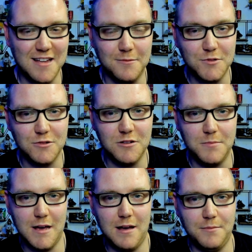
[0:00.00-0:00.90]
And I'm sure
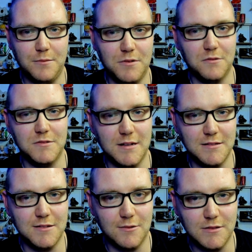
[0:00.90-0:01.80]
you'd be happy with those
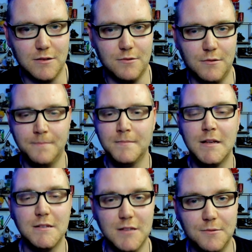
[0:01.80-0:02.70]
edits also.
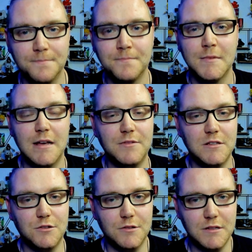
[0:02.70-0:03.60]
So if
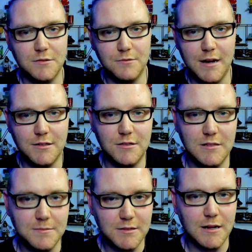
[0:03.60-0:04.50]
you've enjoyed this
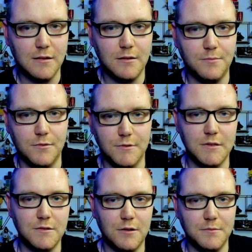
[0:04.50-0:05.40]
reaction, smash that like button,
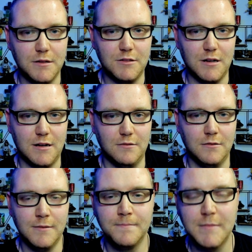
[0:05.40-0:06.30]
subscribe to the
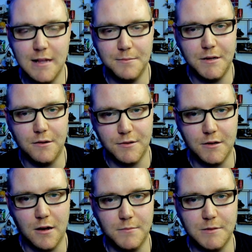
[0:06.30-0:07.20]
channel, let me know in
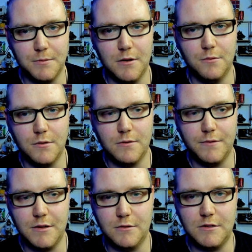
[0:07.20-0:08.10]
the comments below what other
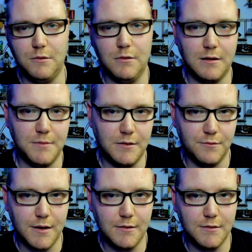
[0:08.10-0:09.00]
videos you would like me
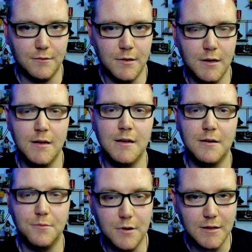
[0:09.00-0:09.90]
to react to.
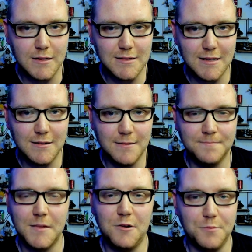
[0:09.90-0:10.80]
With all that said,
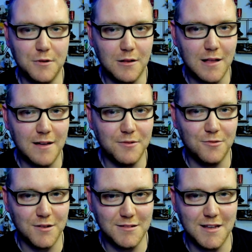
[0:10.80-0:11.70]
I hope you all have a
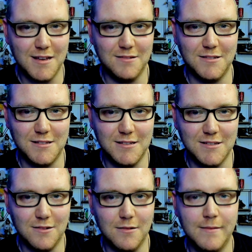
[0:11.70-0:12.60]
great day and I'll see
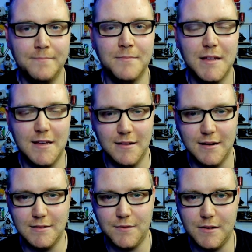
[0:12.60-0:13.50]
you all in
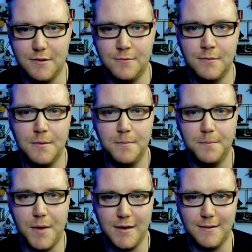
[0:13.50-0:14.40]
the next video.
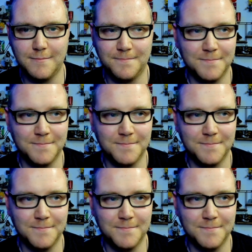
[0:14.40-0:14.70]
Bye.